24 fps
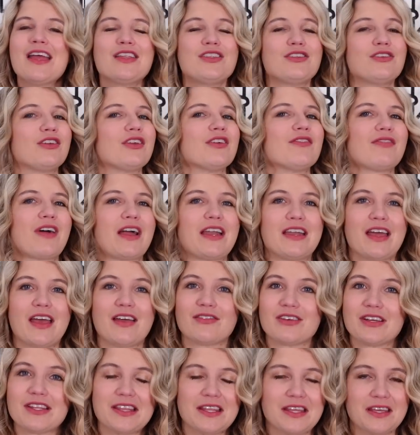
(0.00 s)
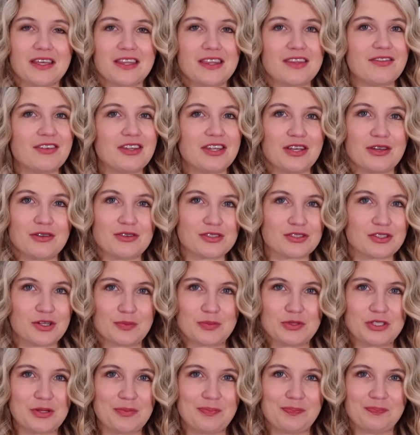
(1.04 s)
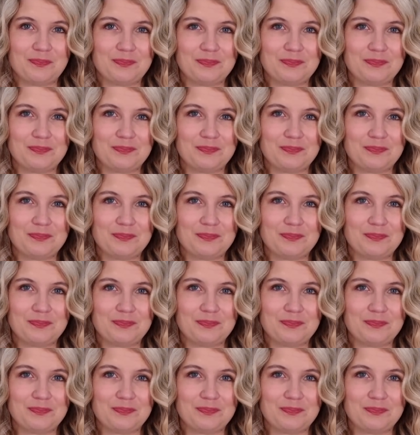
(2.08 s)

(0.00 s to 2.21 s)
You can find everything in the video description.